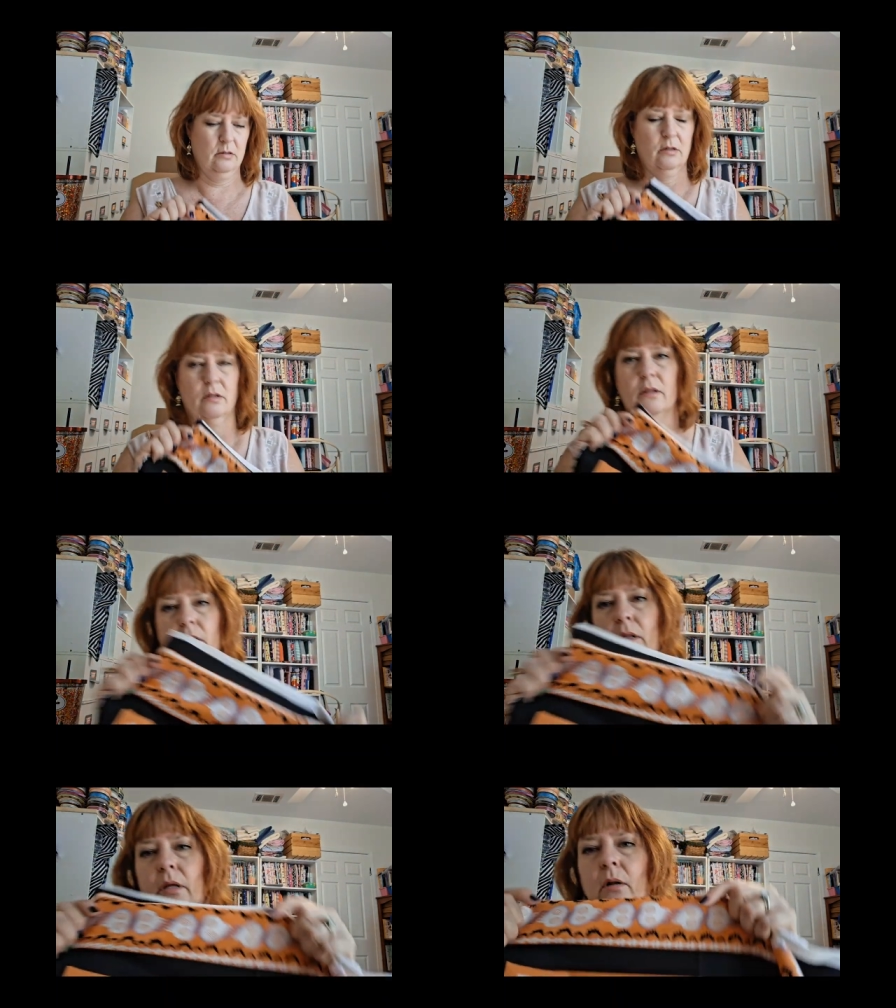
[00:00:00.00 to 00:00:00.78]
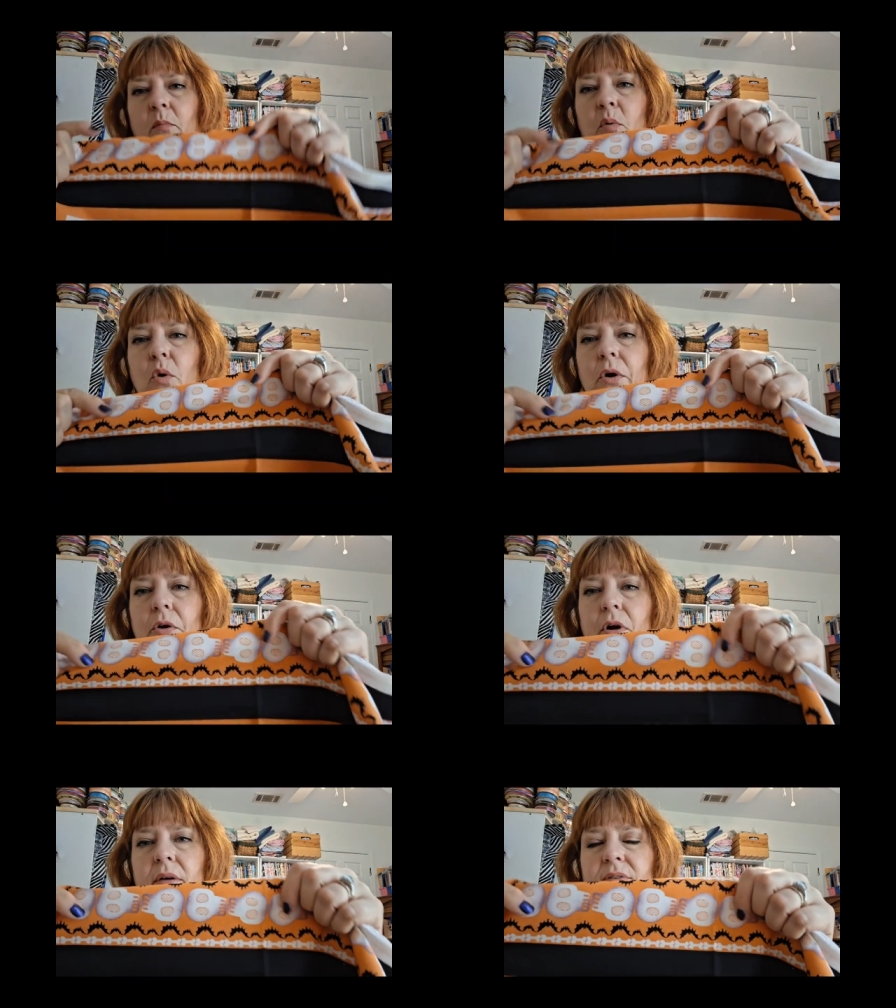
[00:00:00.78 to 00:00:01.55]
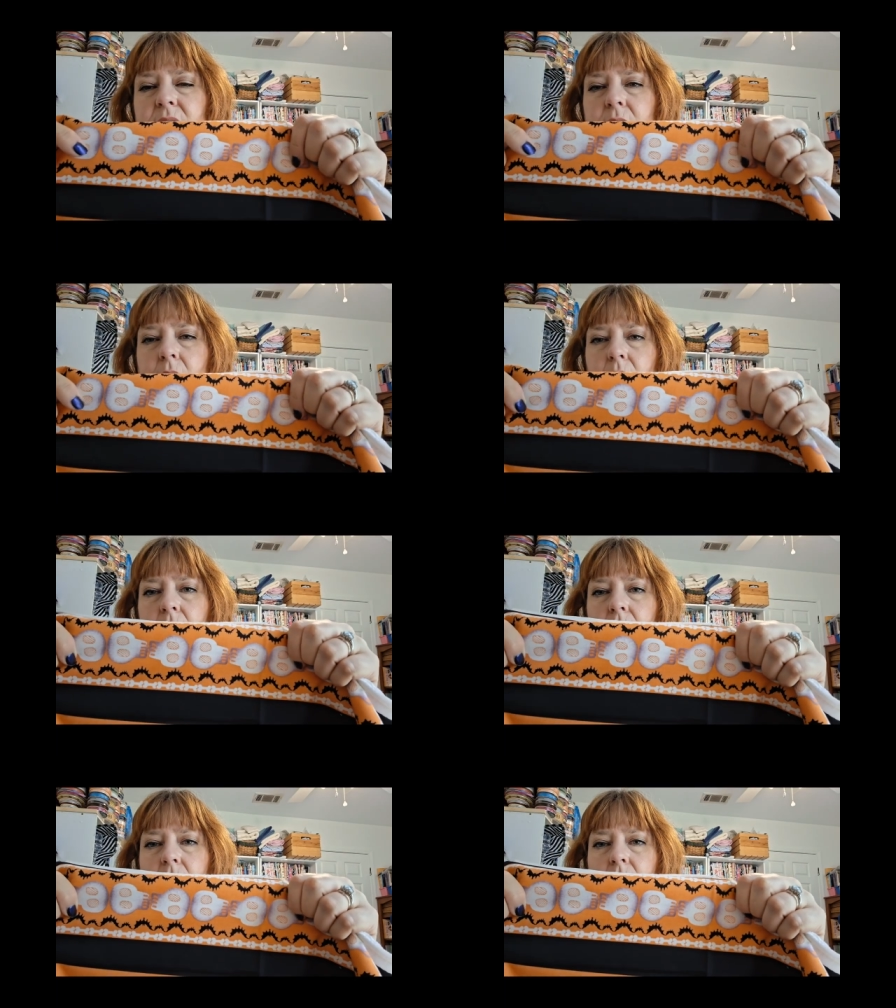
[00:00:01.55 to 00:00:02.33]
the little border of
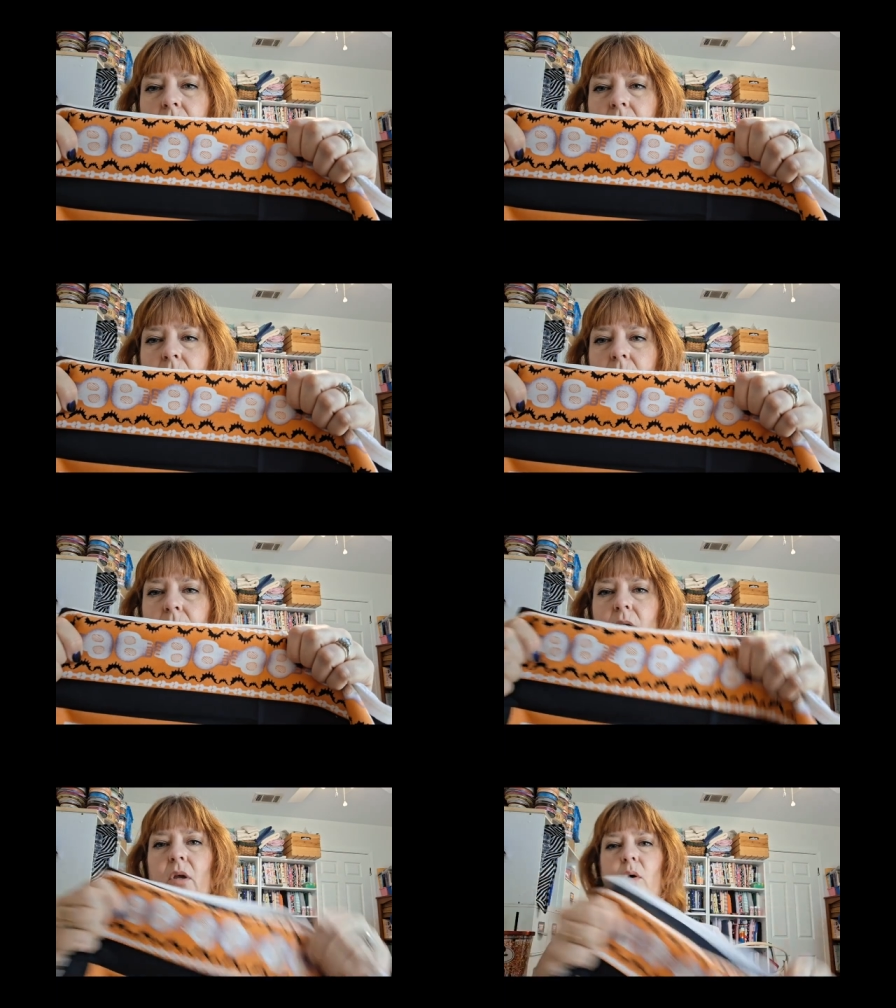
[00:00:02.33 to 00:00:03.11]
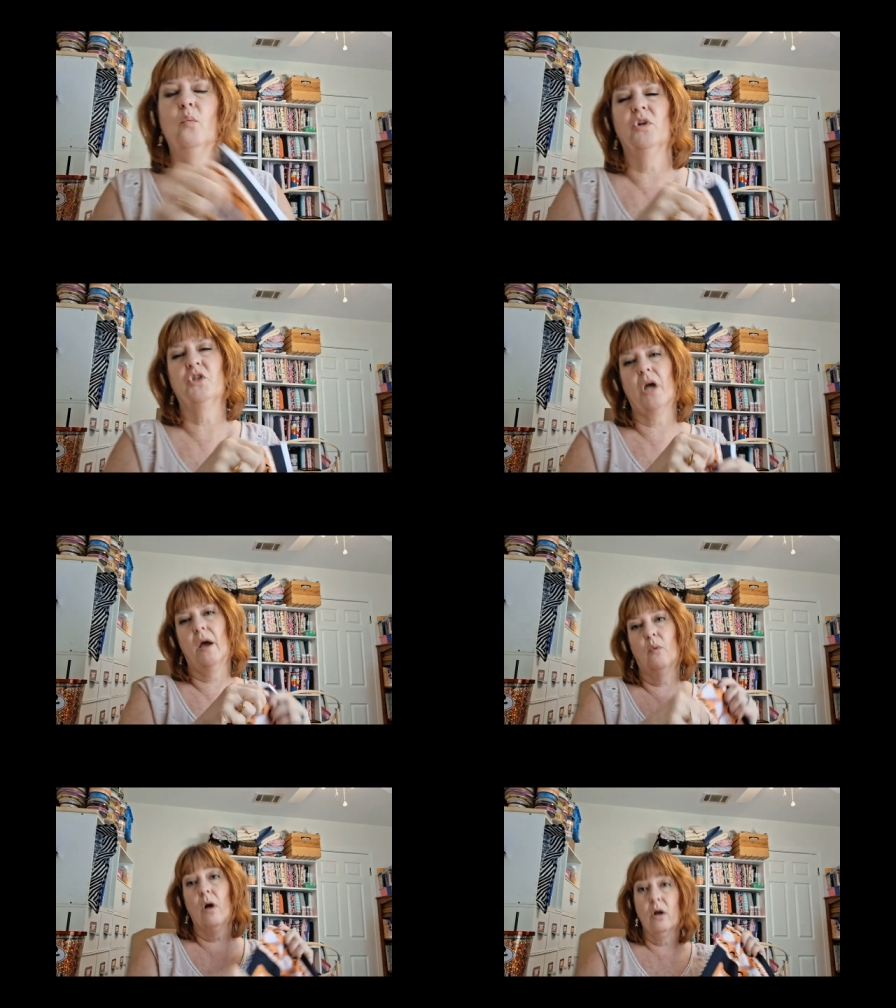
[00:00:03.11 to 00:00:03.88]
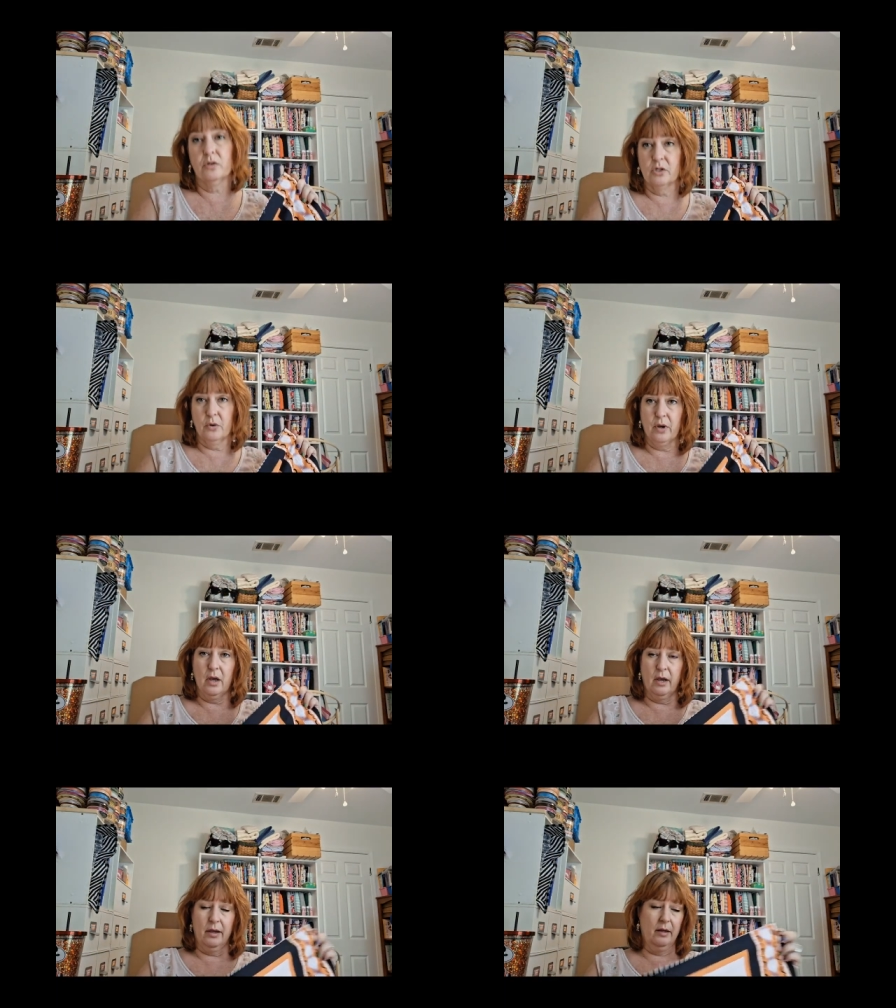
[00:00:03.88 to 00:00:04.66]
skulls, which I will also
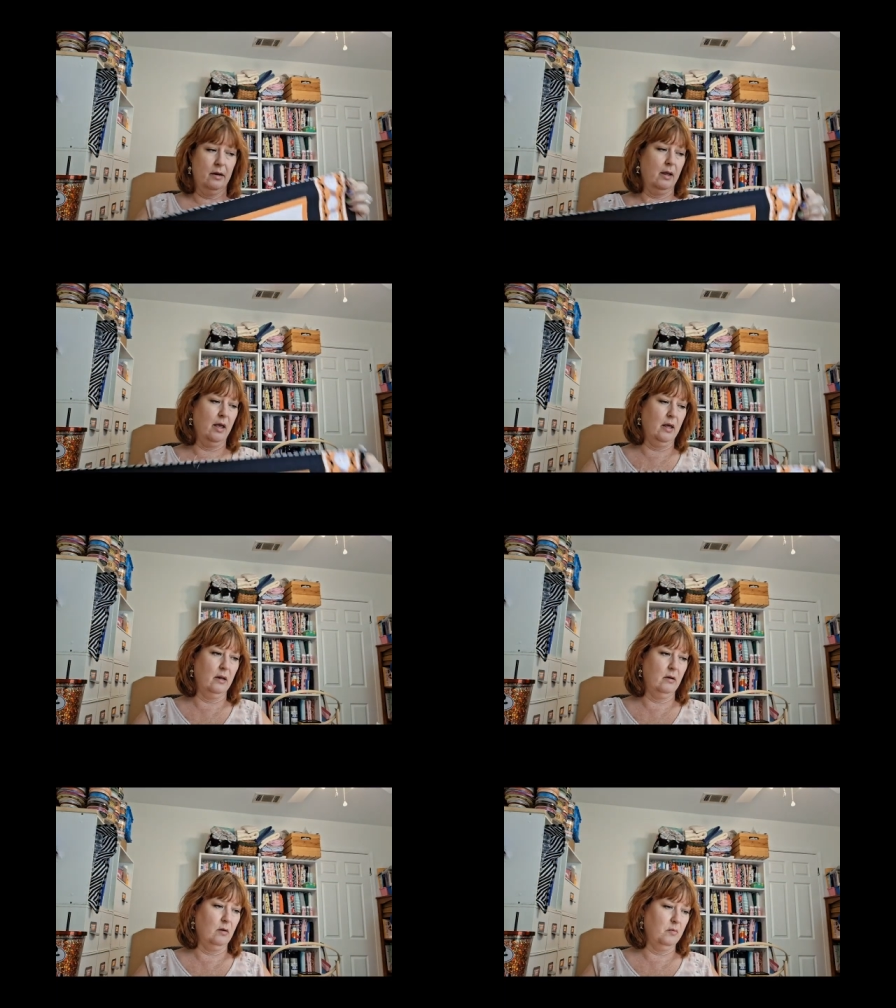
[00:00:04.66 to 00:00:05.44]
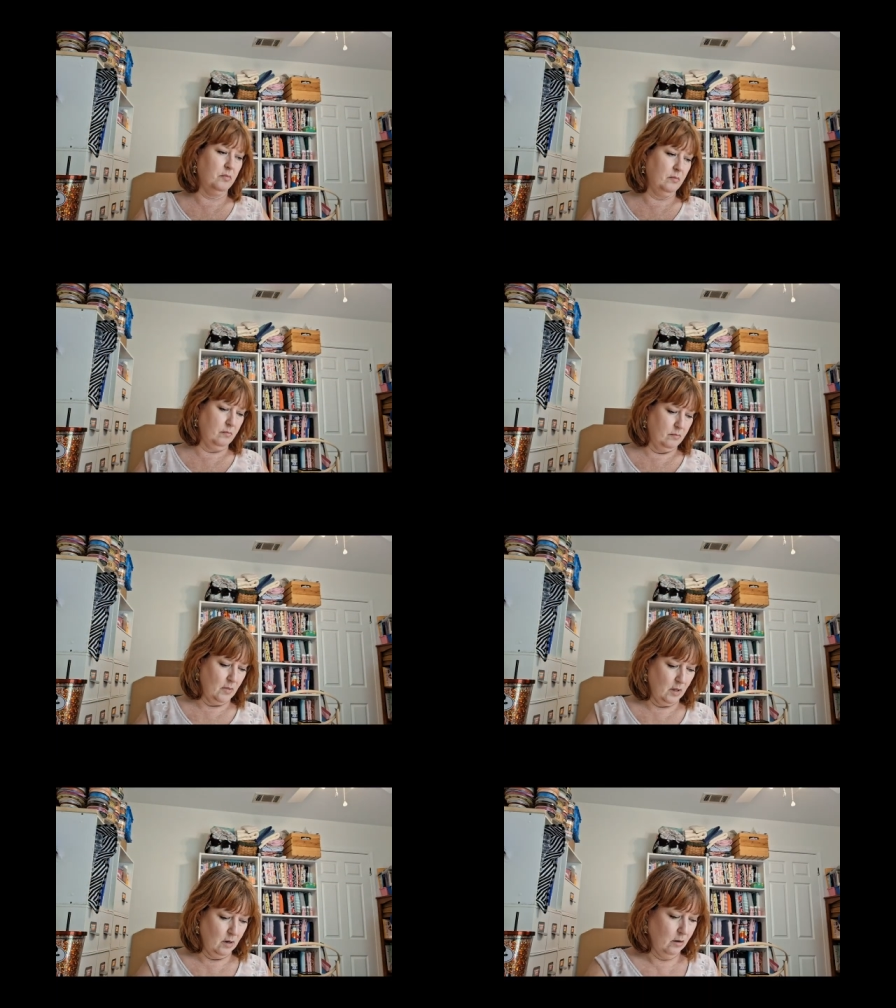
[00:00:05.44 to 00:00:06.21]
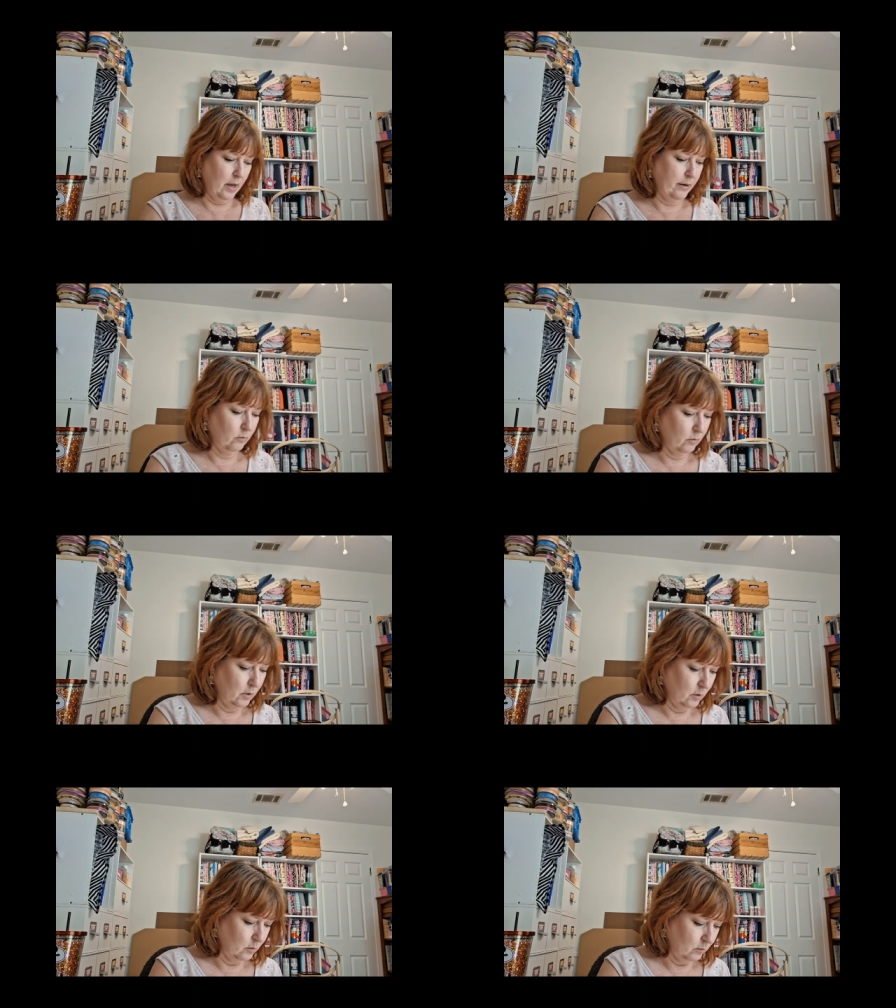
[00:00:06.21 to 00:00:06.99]
cut and I don't
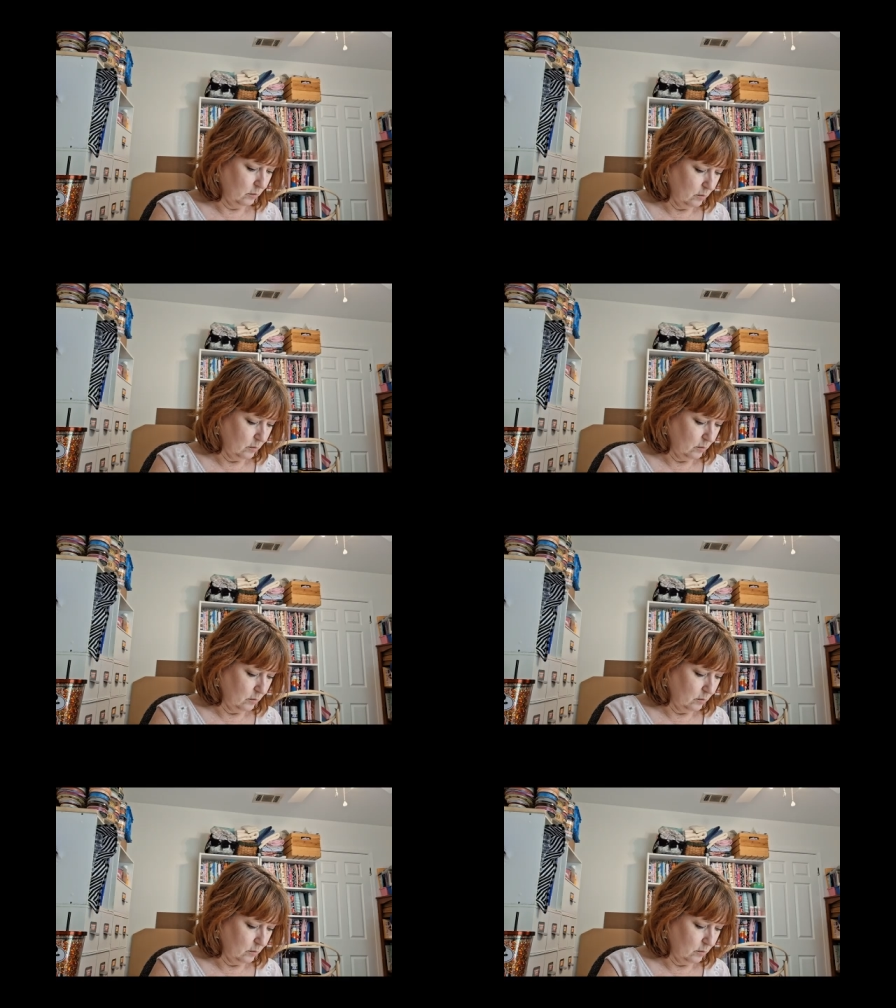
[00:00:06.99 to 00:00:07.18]
know,